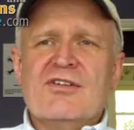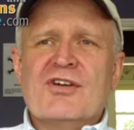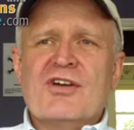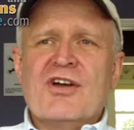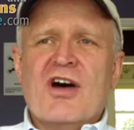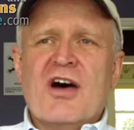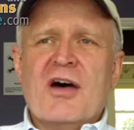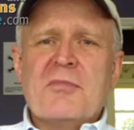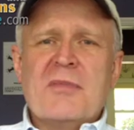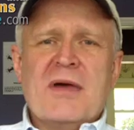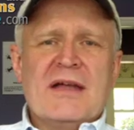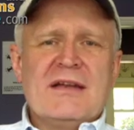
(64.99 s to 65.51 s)

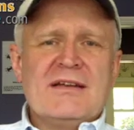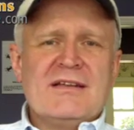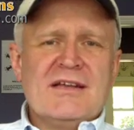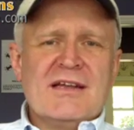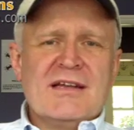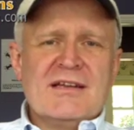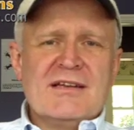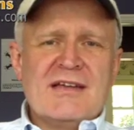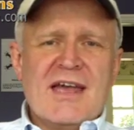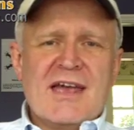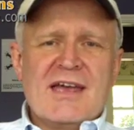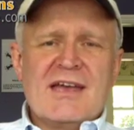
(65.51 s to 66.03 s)

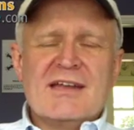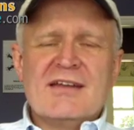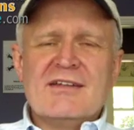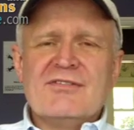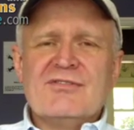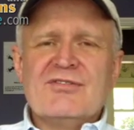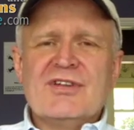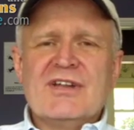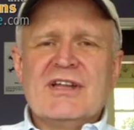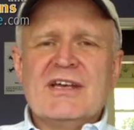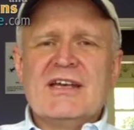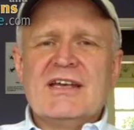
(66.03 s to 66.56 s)
commenting
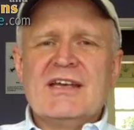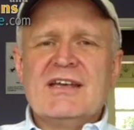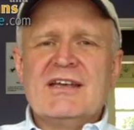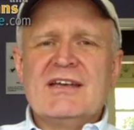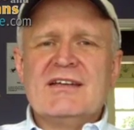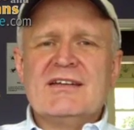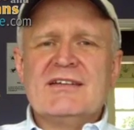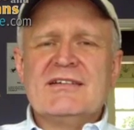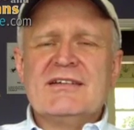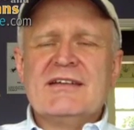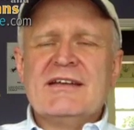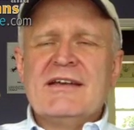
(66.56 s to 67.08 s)
negatively
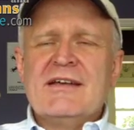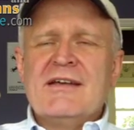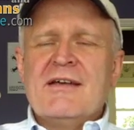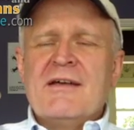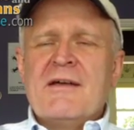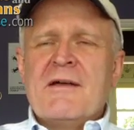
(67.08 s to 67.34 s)
and